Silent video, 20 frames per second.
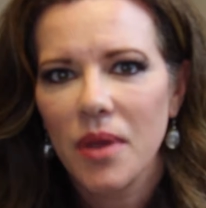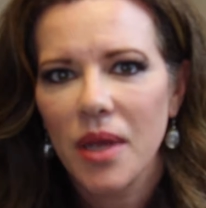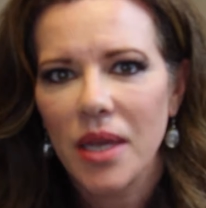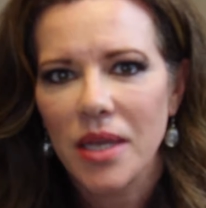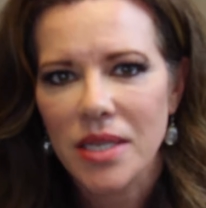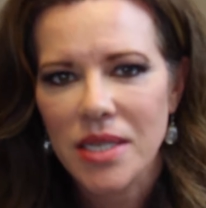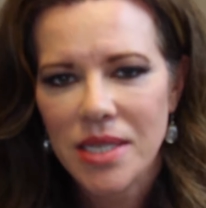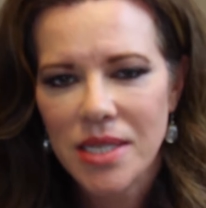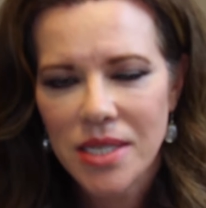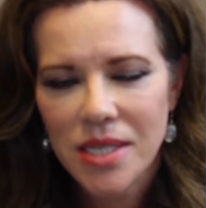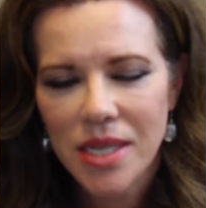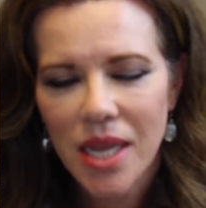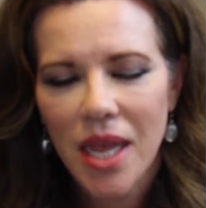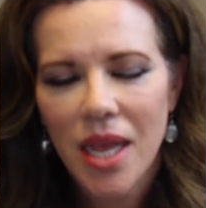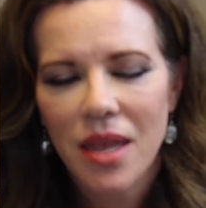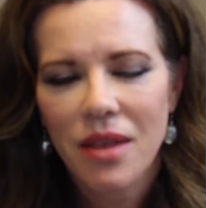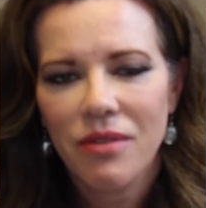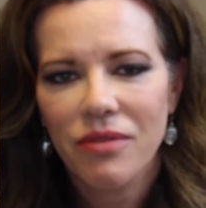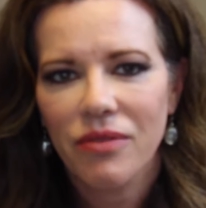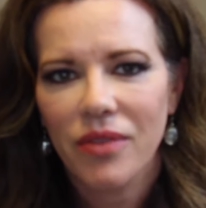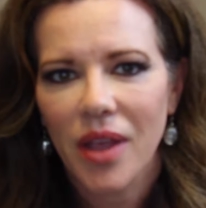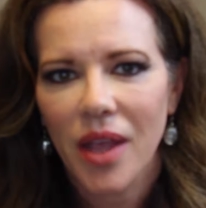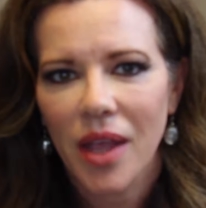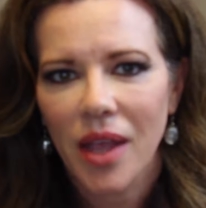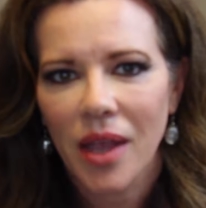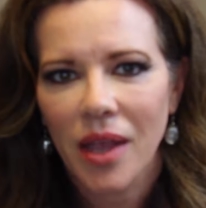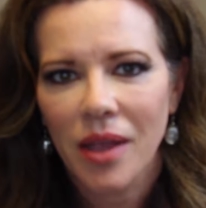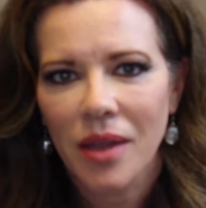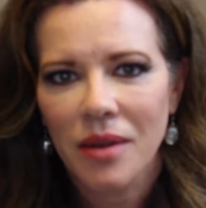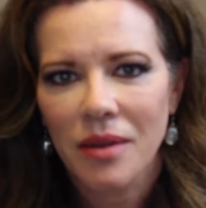as safe
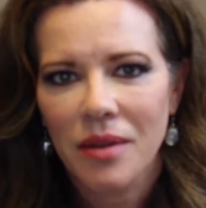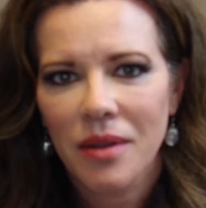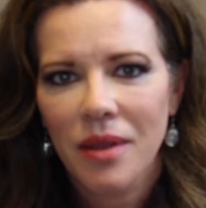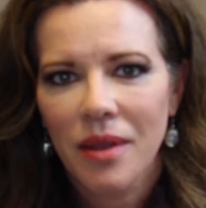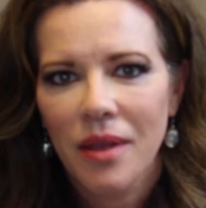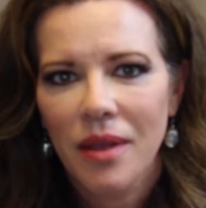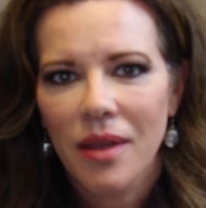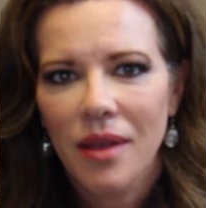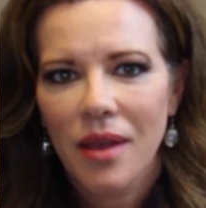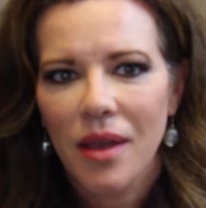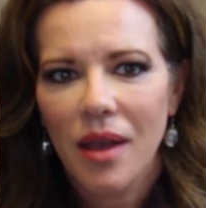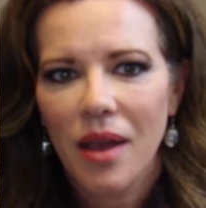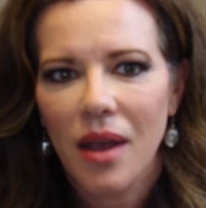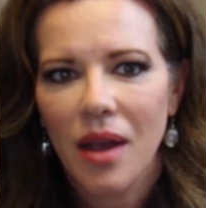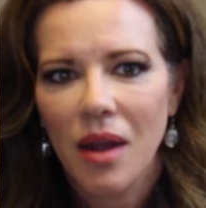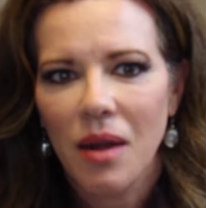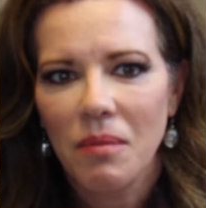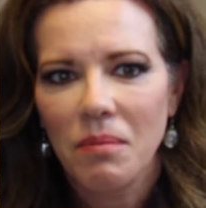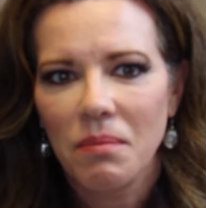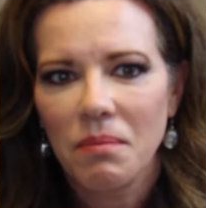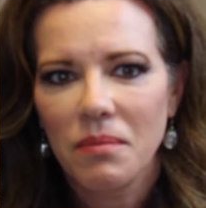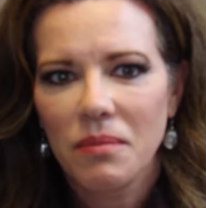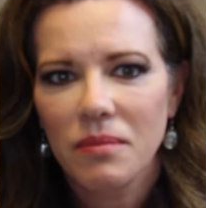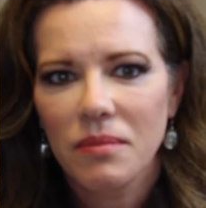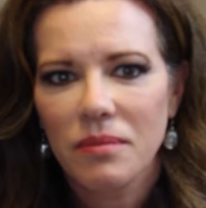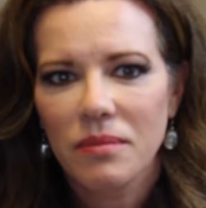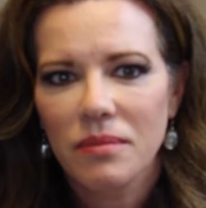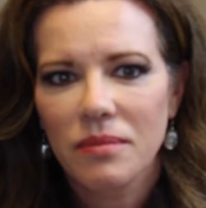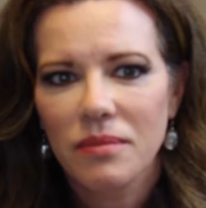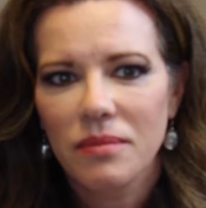and
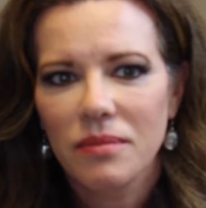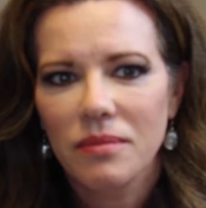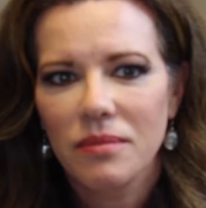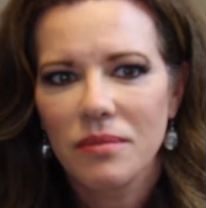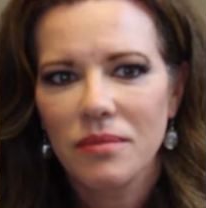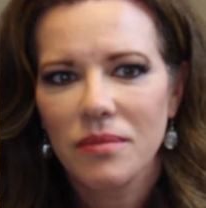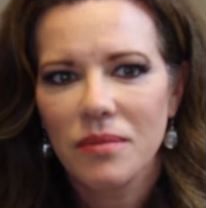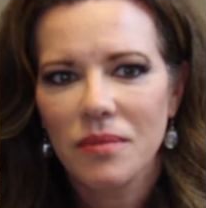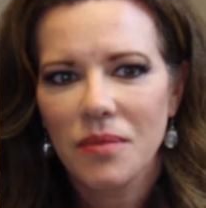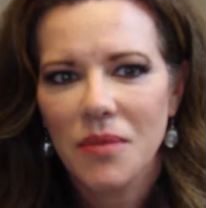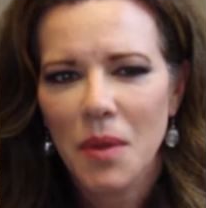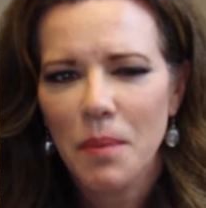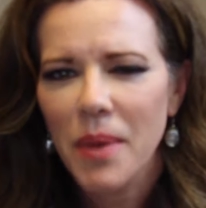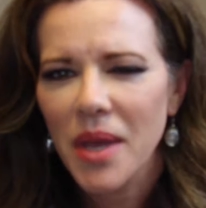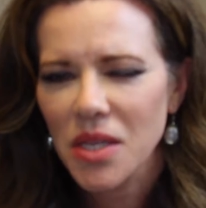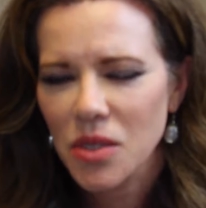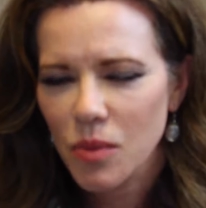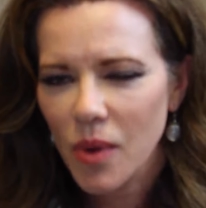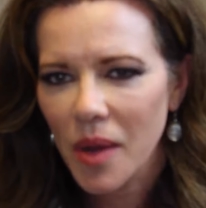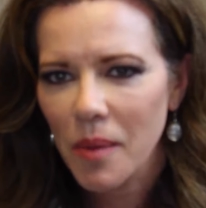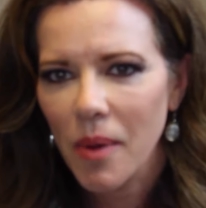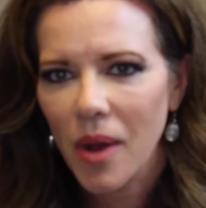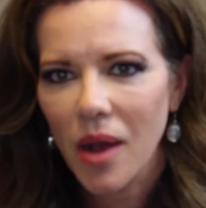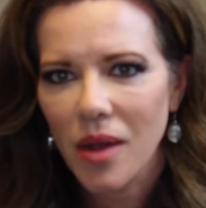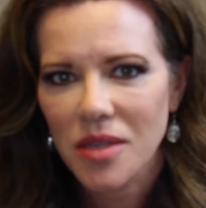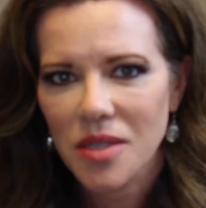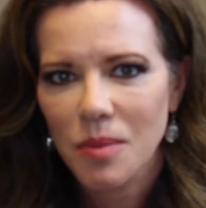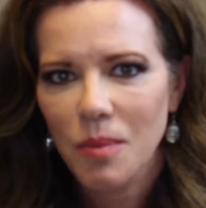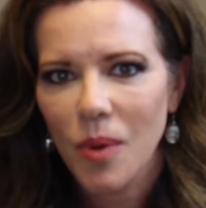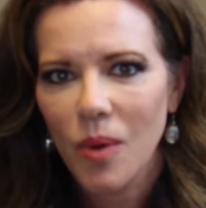the best way
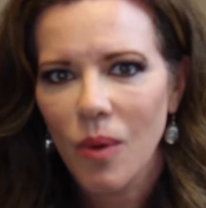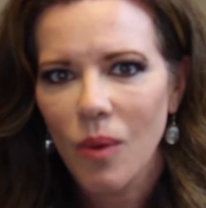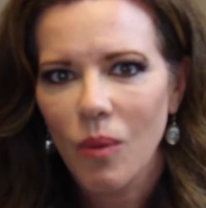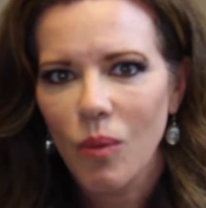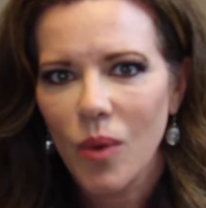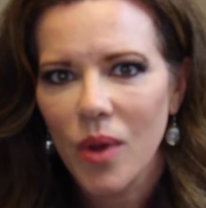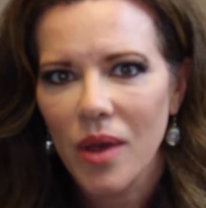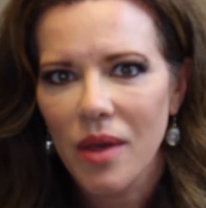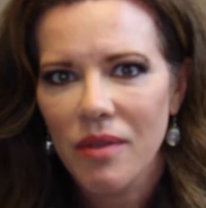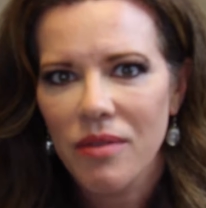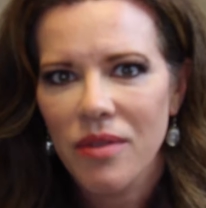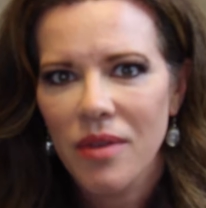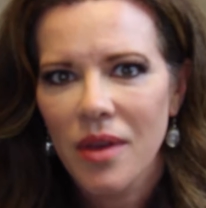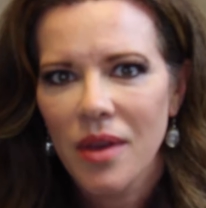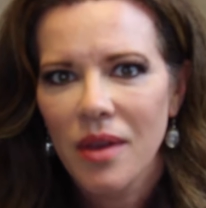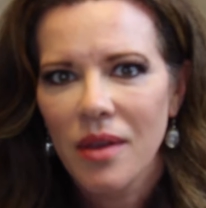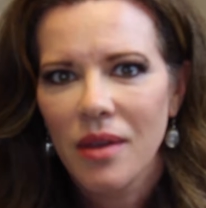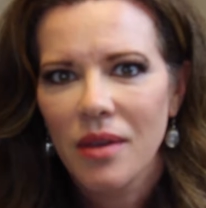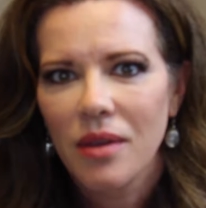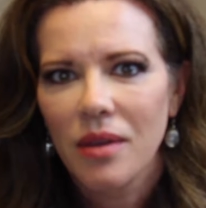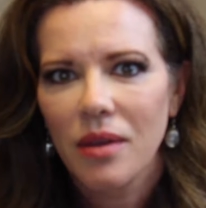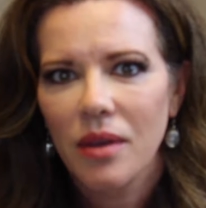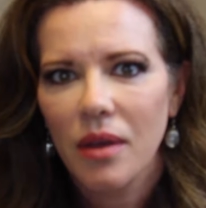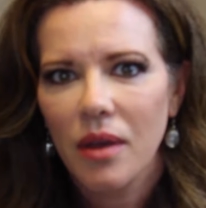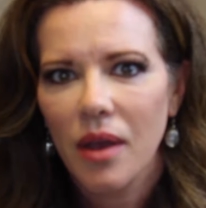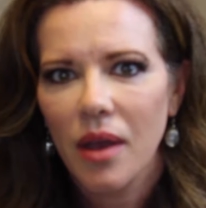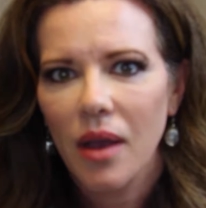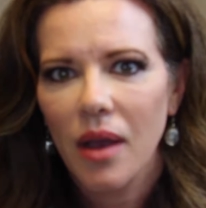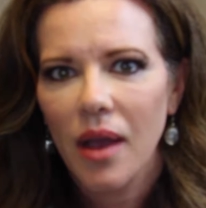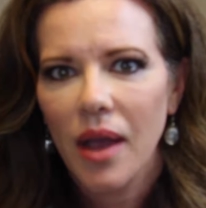possible with
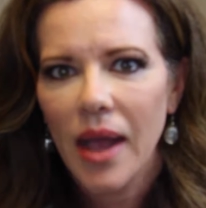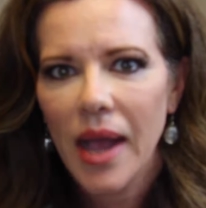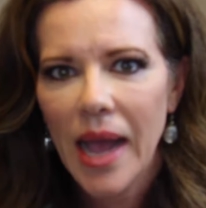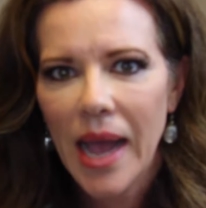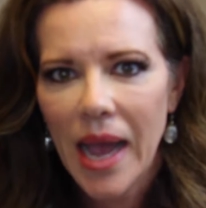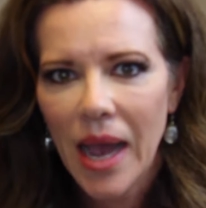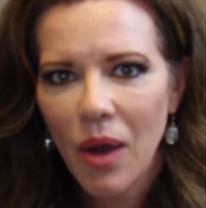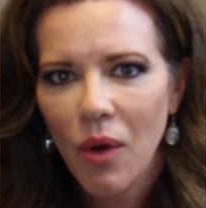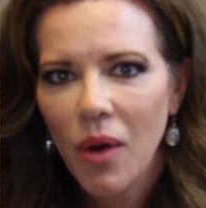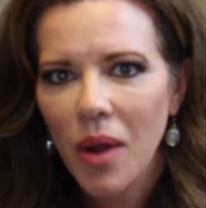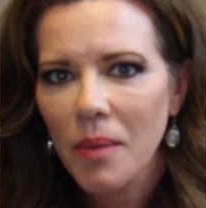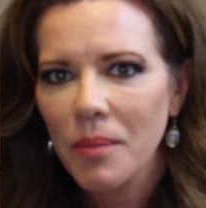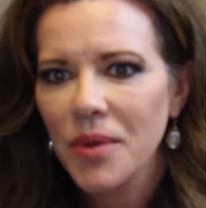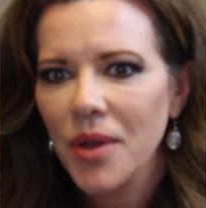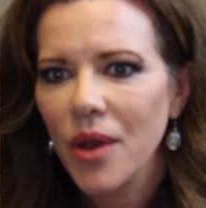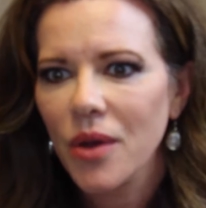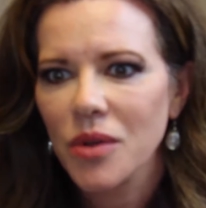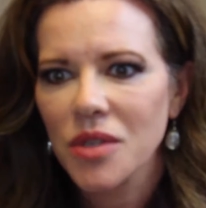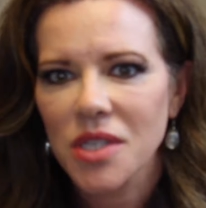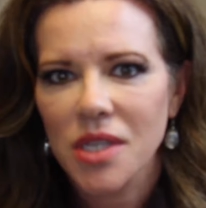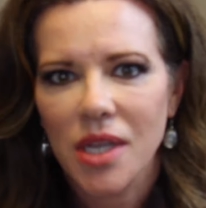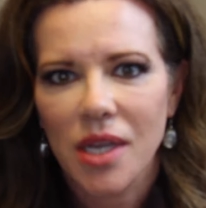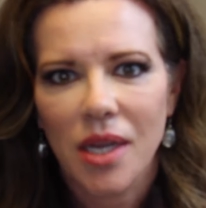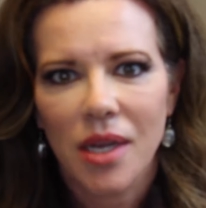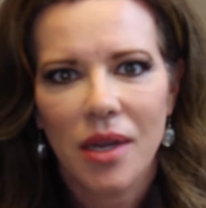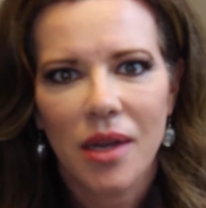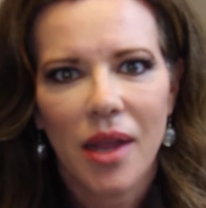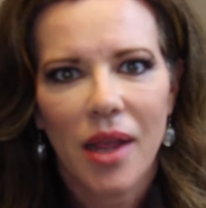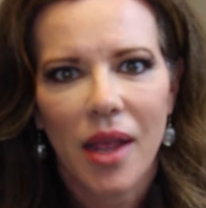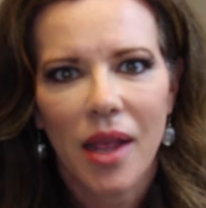how I'm
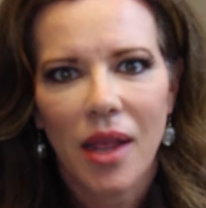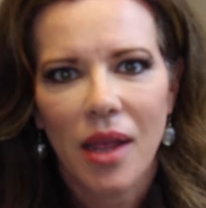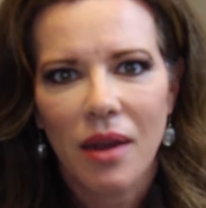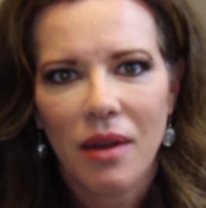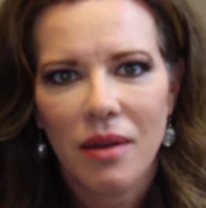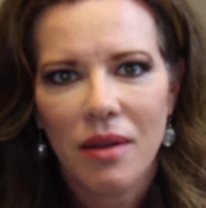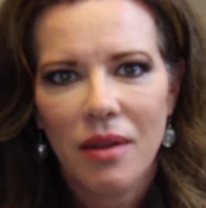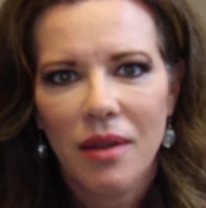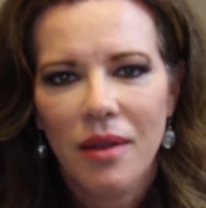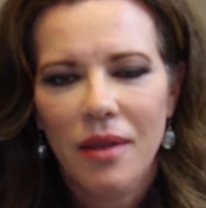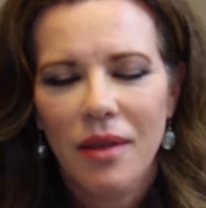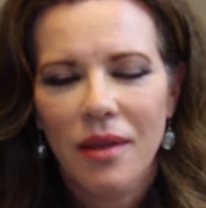dosing and